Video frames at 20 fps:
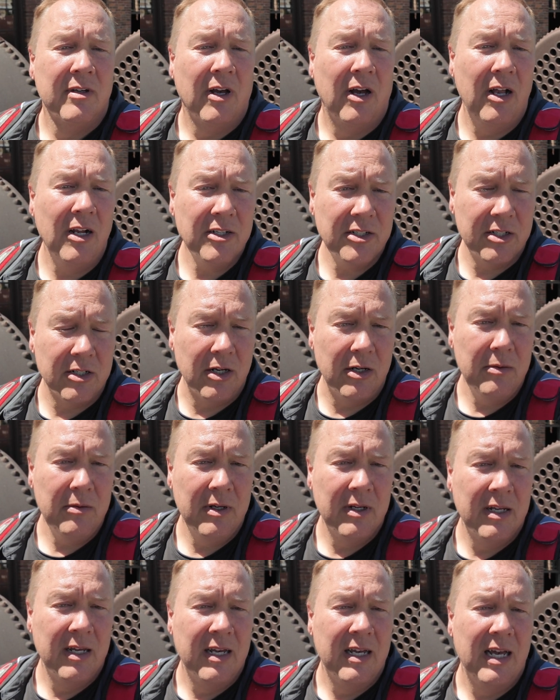Also,
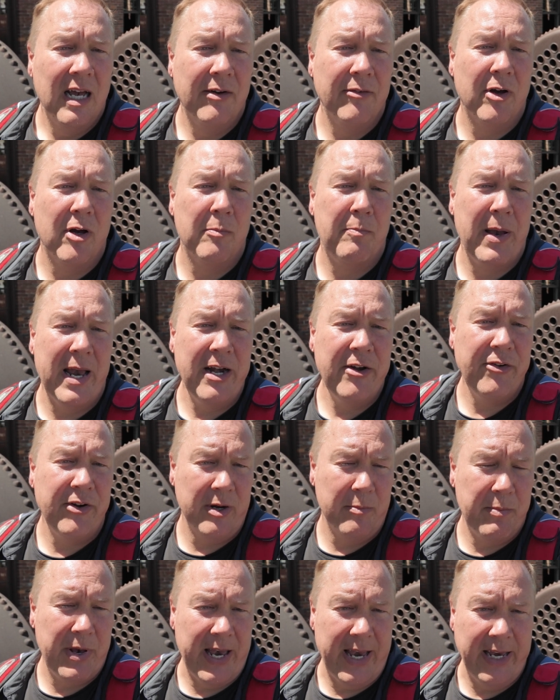I have a
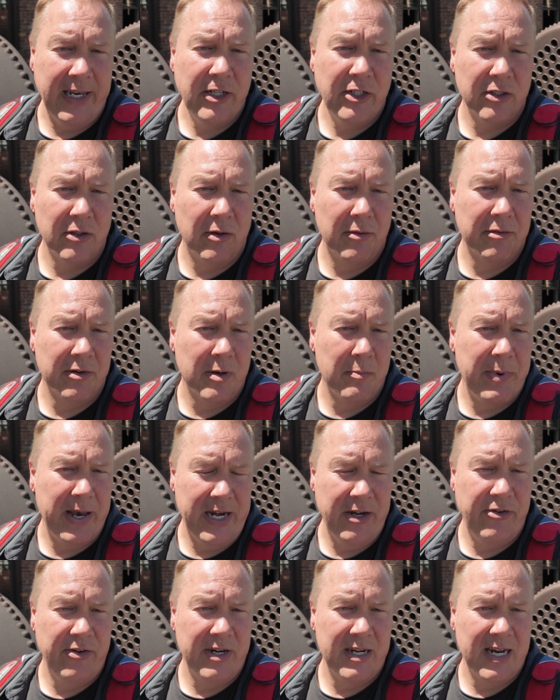Patreon page over at
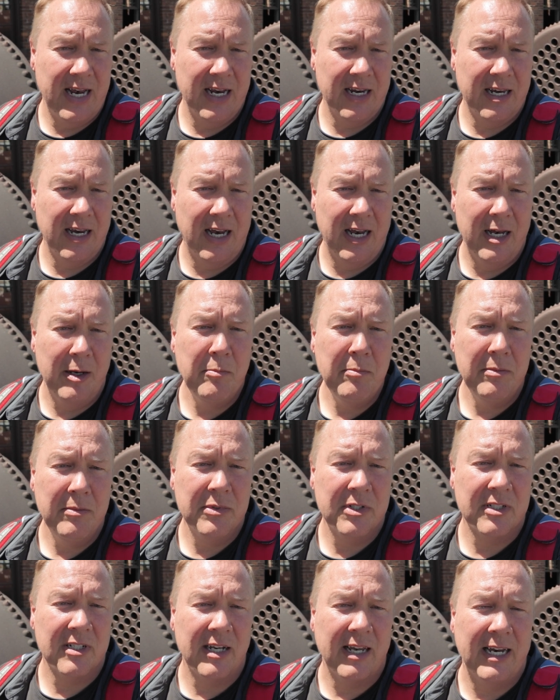
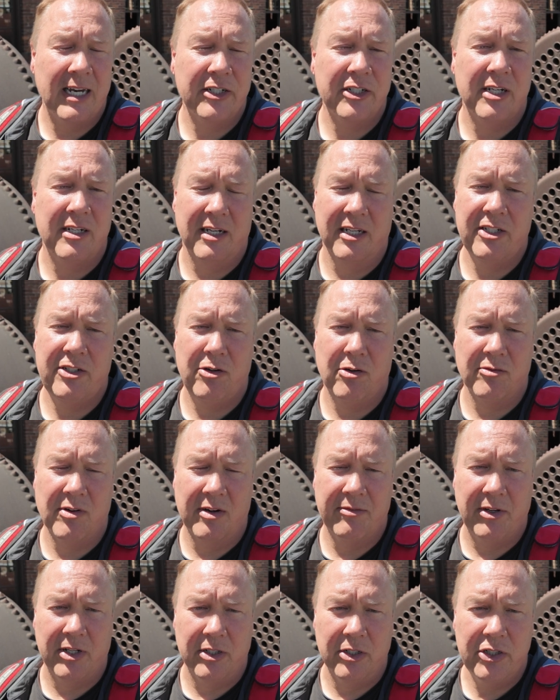
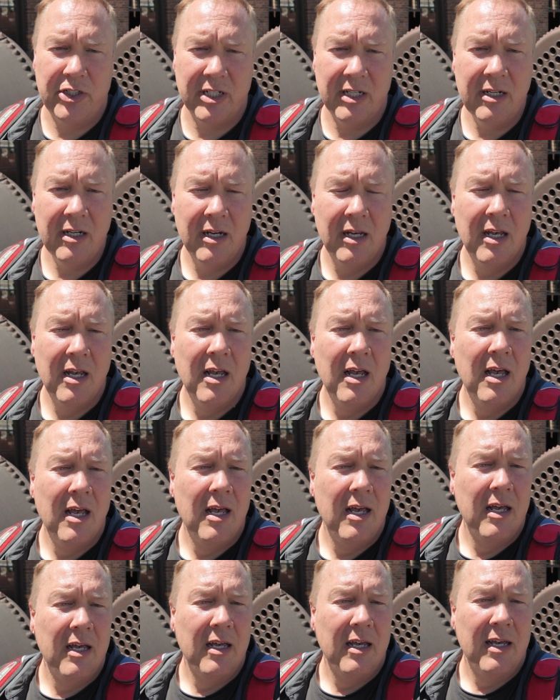patreon.com/industrialrevolution.
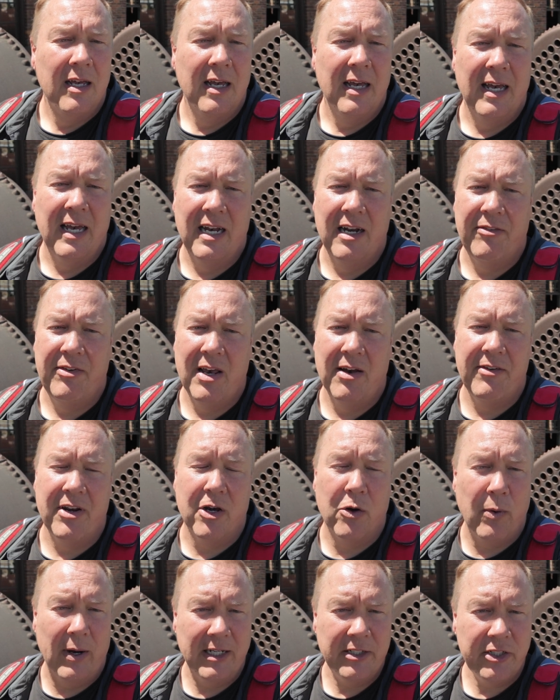And if you have any
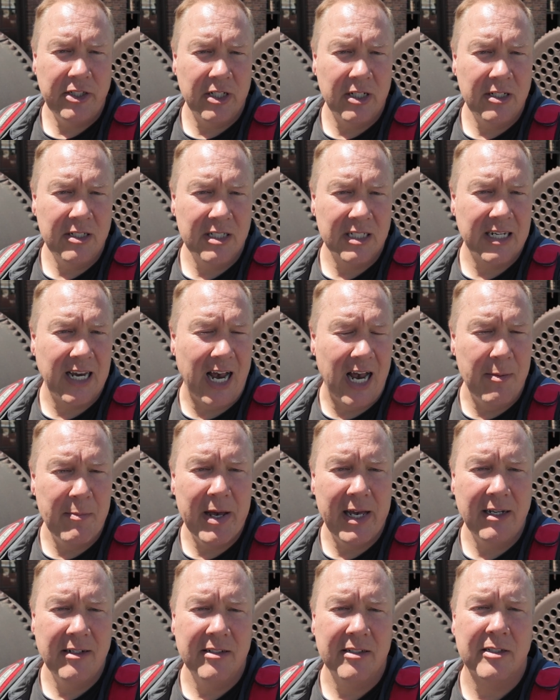questions,
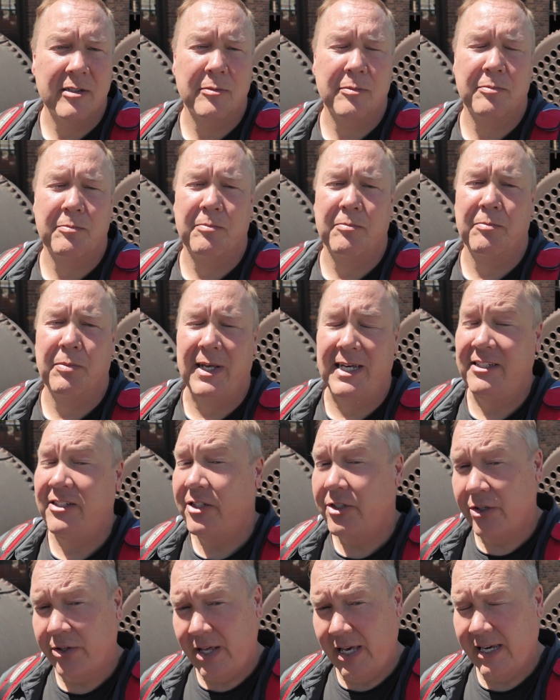comments,
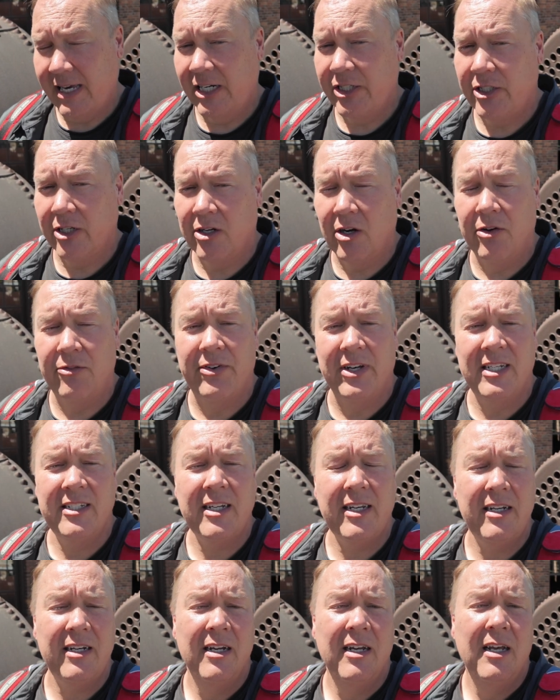places you think I should go
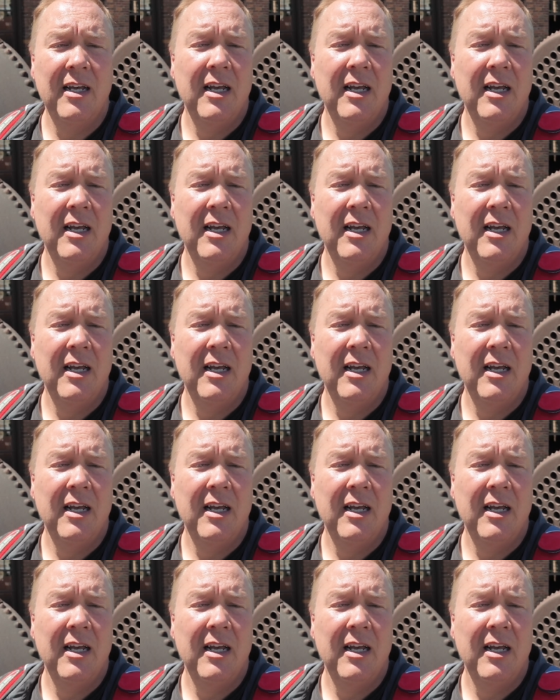visit,